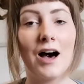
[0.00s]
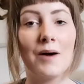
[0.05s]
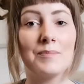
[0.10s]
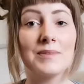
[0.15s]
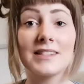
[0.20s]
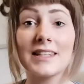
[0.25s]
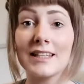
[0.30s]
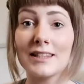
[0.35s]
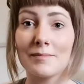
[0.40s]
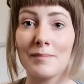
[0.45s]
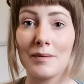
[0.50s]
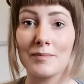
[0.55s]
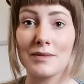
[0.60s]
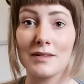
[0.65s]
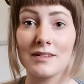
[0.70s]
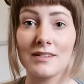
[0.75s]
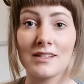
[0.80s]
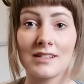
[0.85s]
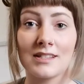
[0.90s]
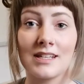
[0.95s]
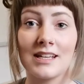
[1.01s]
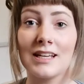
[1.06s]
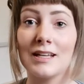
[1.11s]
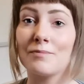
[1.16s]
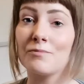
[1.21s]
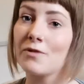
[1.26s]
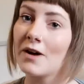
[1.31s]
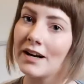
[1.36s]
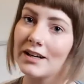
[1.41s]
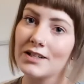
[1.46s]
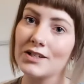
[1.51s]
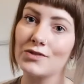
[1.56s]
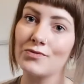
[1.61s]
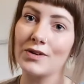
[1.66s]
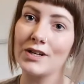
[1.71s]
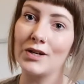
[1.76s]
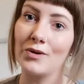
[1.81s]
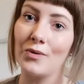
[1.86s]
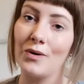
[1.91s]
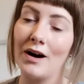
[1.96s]
Set them up to succeed. Practice
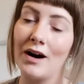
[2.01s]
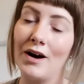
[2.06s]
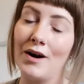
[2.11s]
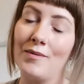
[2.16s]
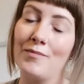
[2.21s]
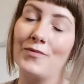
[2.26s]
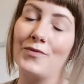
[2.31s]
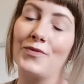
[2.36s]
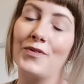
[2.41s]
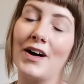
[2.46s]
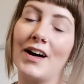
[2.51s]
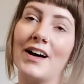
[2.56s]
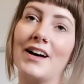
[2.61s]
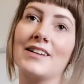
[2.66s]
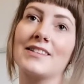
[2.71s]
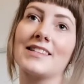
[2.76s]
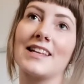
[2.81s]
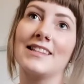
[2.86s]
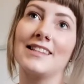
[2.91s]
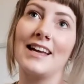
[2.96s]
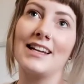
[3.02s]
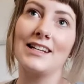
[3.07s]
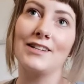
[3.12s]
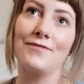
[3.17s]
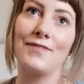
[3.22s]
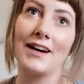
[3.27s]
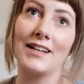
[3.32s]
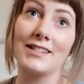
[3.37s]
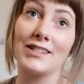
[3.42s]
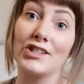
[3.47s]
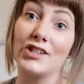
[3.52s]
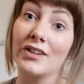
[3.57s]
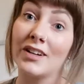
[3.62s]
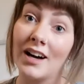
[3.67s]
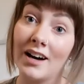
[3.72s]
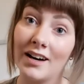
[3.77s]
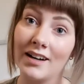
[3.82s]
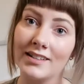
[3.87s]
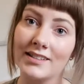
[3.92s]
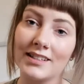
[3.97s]
recall at home first and then advance to your
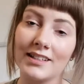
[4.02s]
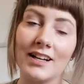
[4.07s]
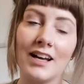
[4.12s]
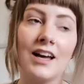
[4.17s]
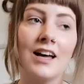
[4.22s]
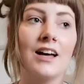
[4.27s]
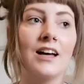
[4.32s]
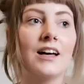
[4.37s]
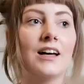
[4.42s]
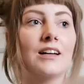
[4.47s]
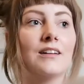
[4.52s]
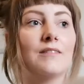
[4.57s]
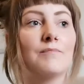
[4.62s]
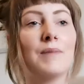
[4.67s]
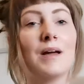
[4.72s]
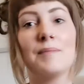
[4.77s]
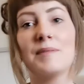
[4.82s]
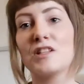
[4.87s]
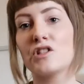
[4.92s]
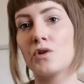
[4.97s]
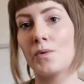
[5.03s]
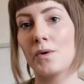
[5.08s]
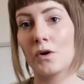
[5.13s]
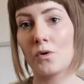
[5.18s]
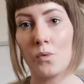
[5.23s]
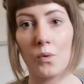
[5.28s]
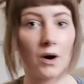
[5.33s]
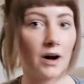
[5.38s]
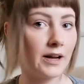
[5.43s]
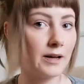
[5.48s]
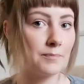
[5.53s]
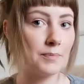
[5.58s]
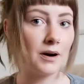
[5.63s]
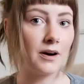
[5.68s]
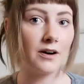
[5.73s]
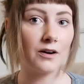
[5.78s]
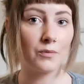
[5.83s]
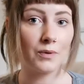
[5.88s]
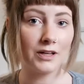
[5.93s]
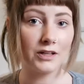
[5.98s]
garden. Maybe to a quiet
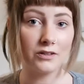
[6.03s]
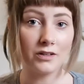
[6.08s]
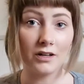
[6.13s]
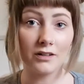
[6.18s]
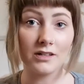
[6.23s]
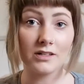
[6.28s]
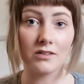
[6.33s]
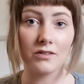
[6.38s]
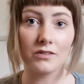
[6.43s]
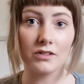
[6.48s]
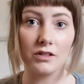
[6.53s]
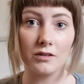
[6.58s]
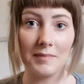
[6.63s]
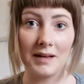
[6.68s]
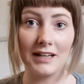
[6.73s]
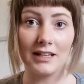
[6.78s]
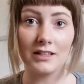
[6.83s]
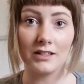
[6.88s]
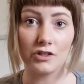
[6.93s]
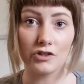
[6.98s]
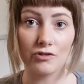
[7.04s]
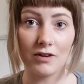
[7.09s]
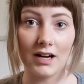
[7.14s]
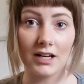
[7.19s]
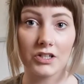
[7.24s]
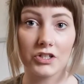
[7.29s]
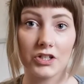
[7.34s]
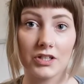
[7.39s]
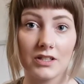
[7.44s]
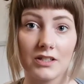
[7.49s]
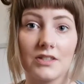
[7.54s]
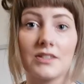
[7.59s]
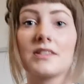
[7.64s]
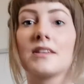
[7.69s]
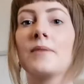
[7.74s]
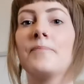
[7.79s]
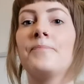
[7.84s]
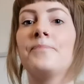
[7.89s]
park where you know there's not too many distractions.